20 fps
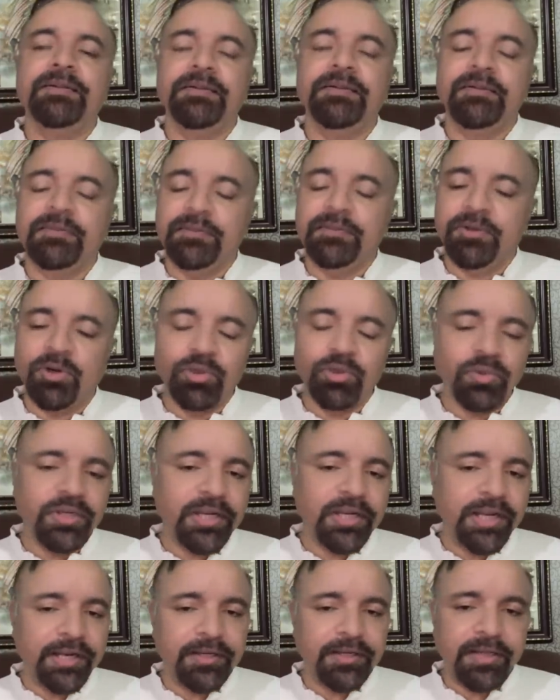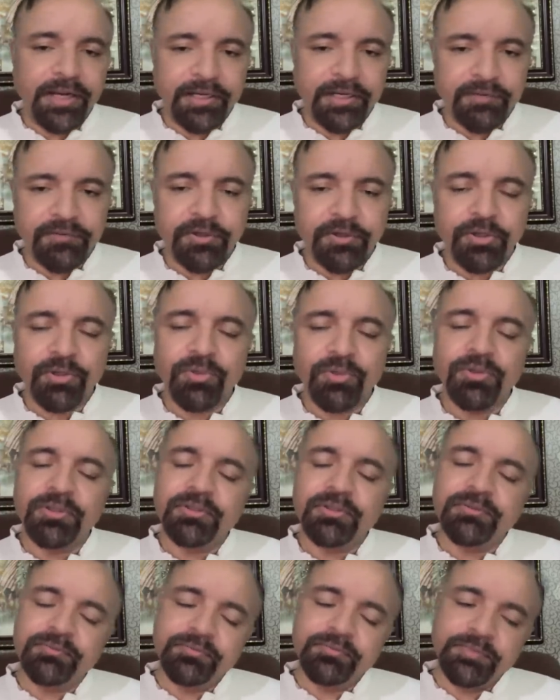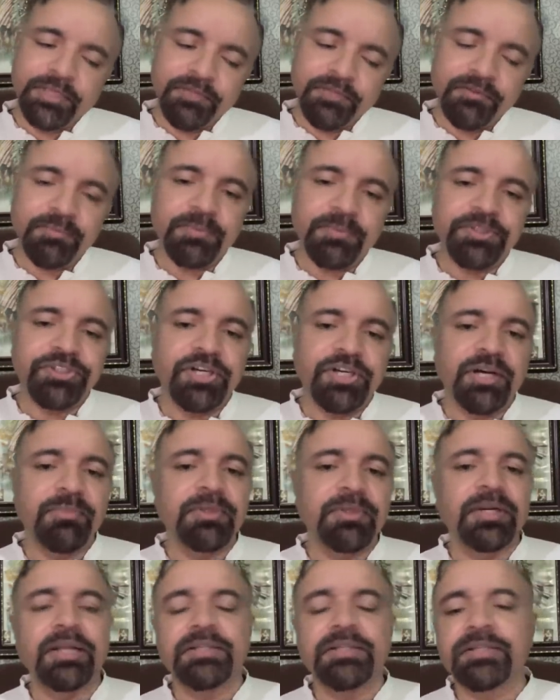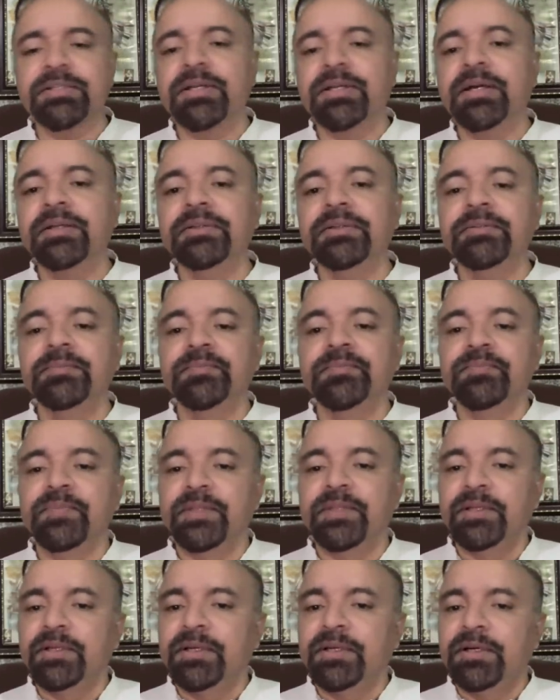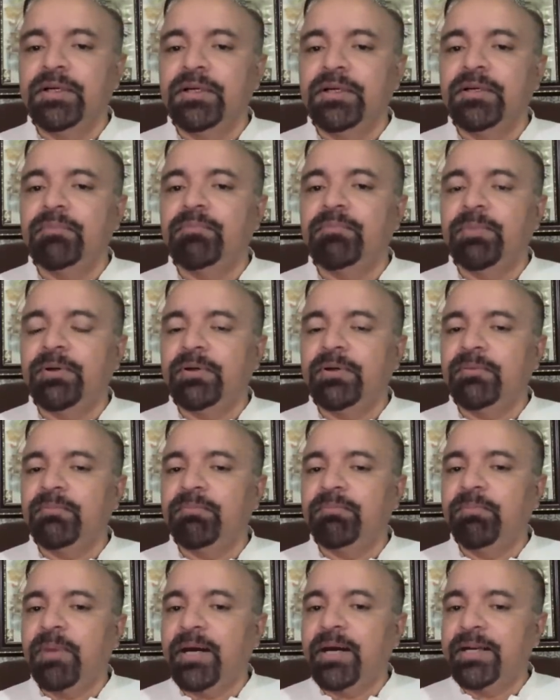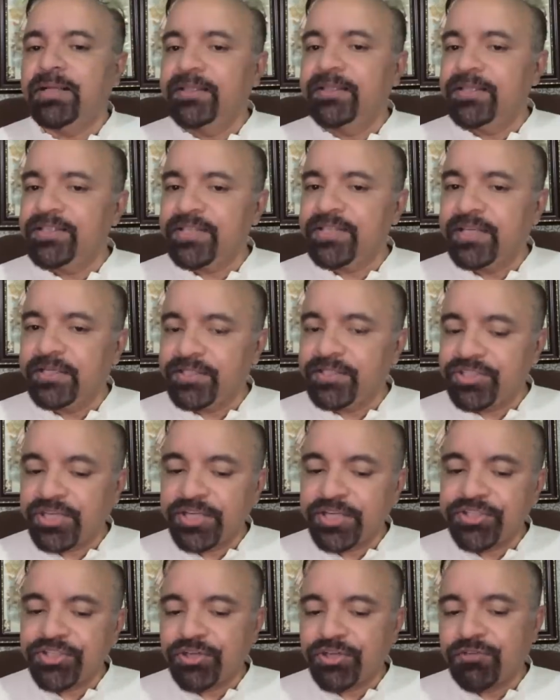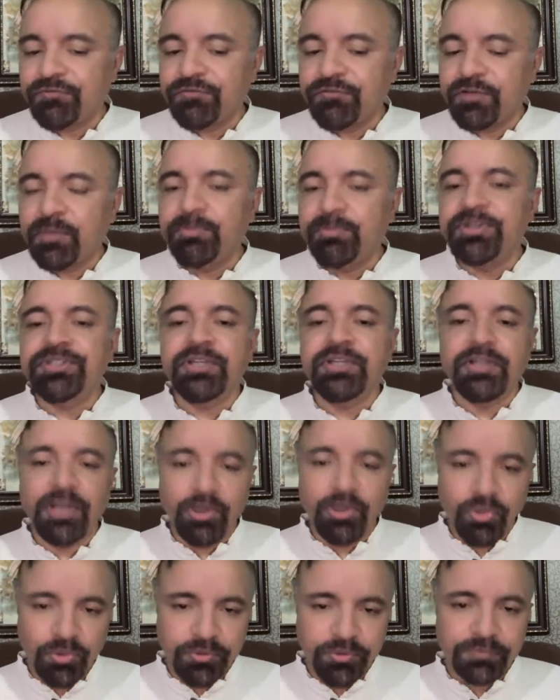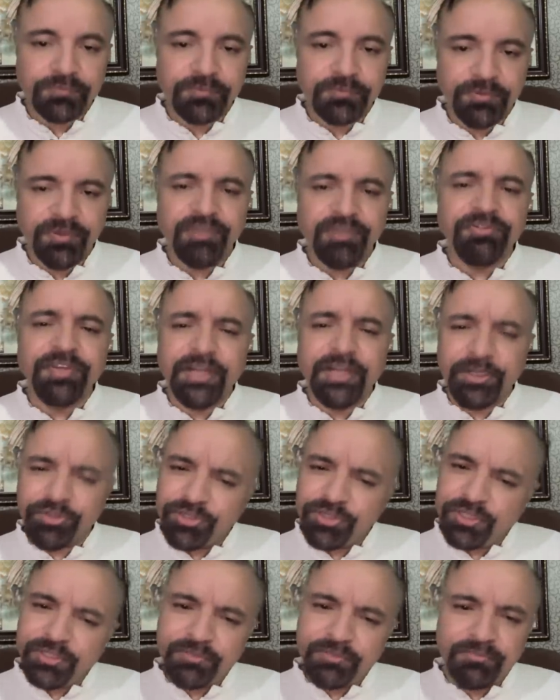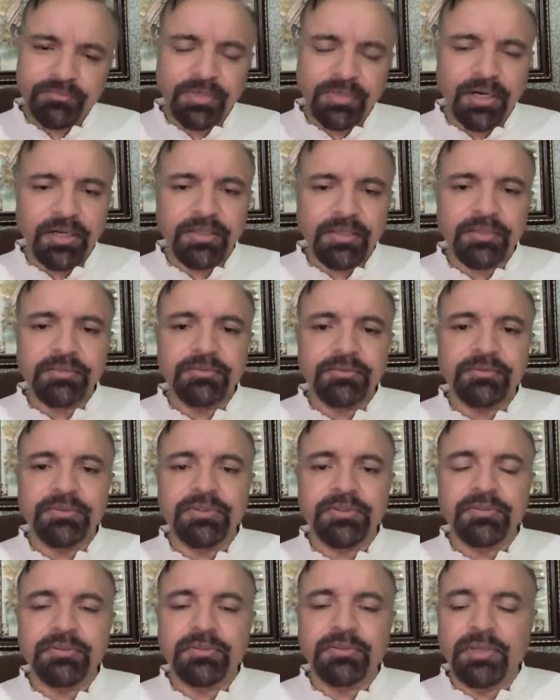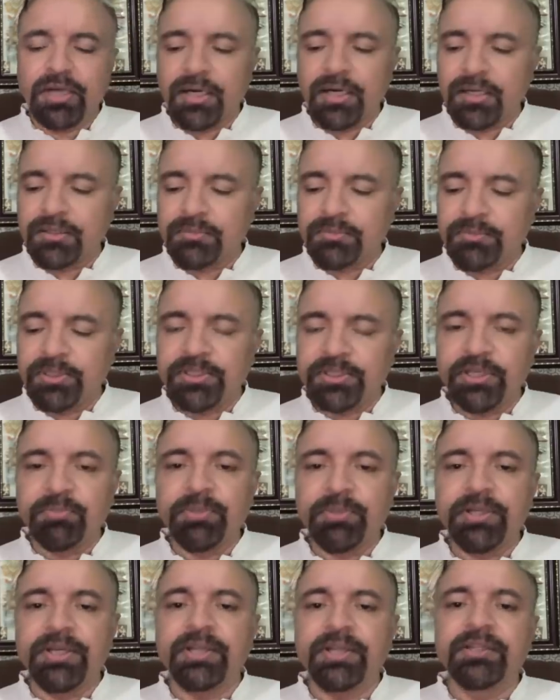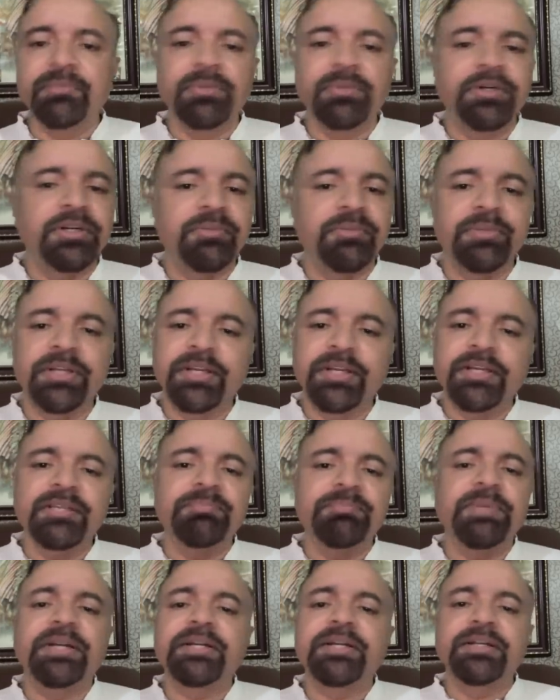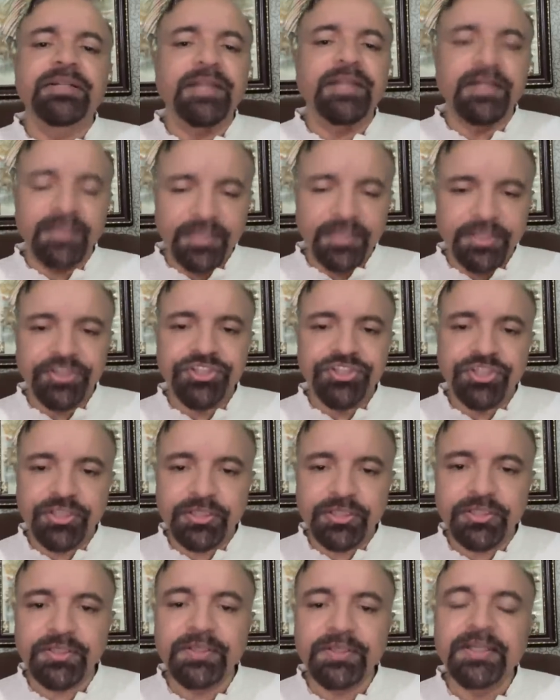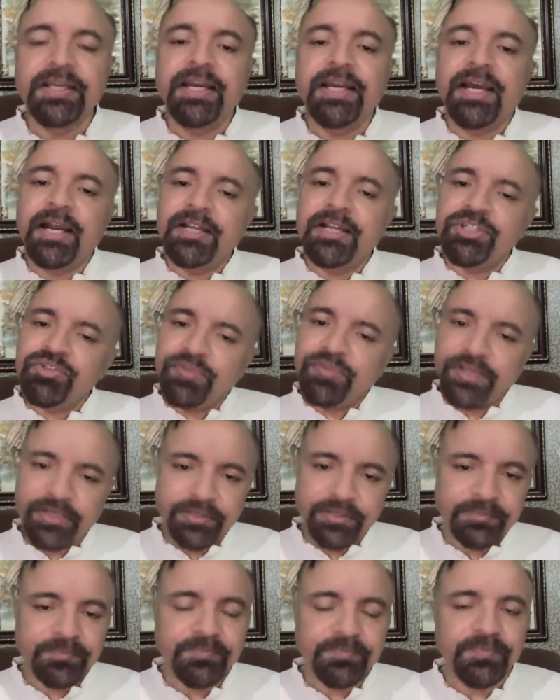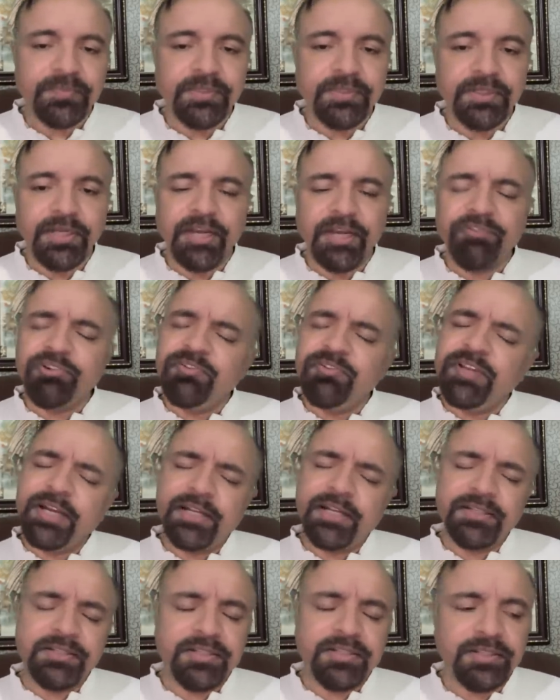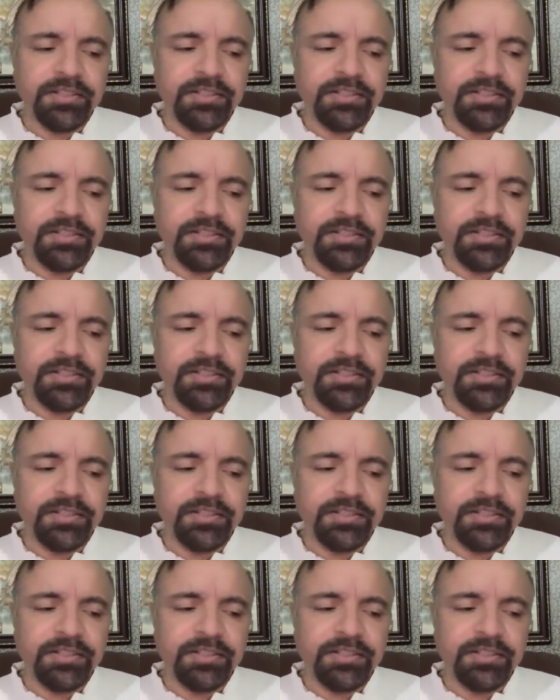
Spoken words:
not only line of control, even Punjab and Rajasthan, barring this stretch of Amritsar Lahore, where we are actually our built up area, the built up area, they're practically hugging each other. Elsewhere, everywhere else,